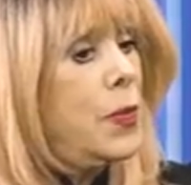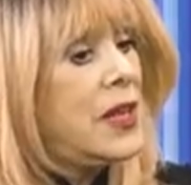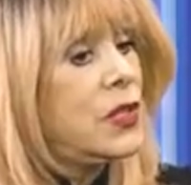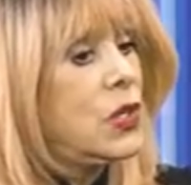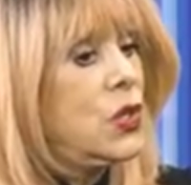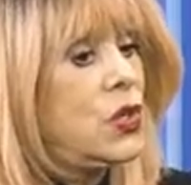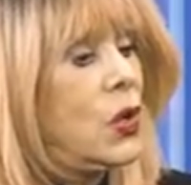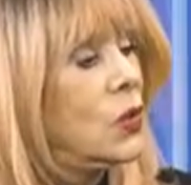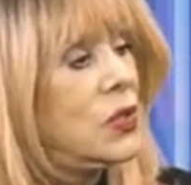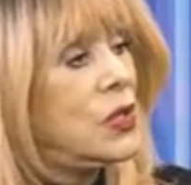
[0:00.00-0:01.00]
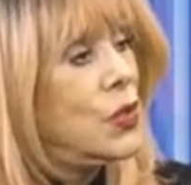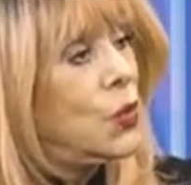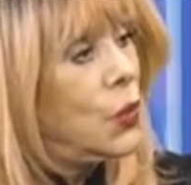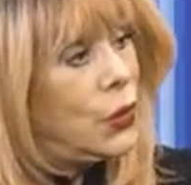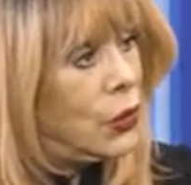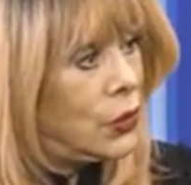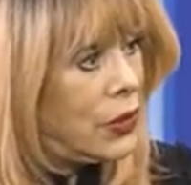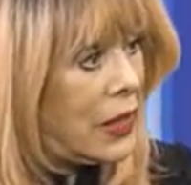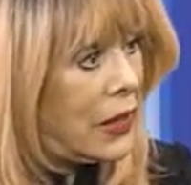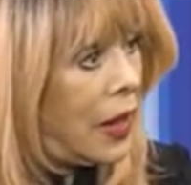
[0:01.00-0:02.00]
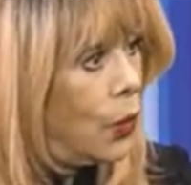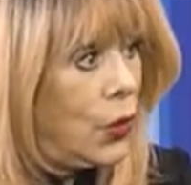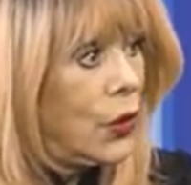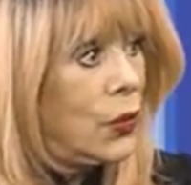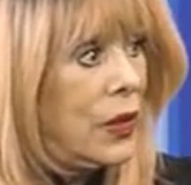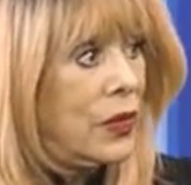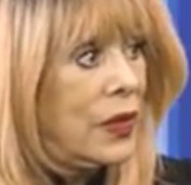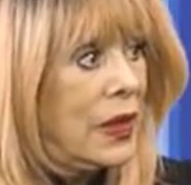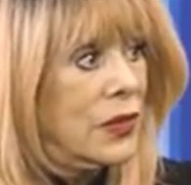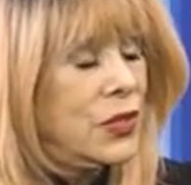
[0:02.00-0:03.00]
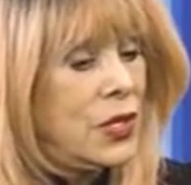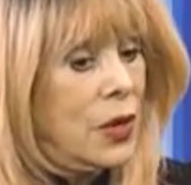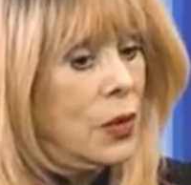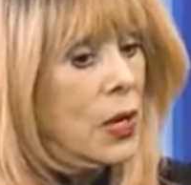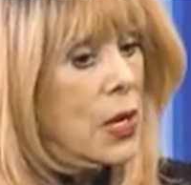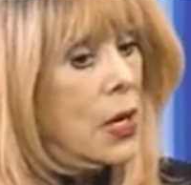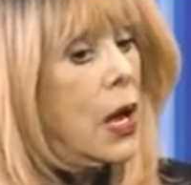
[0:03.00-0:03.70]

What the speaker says: I have the best consultants in the world that I work with, and so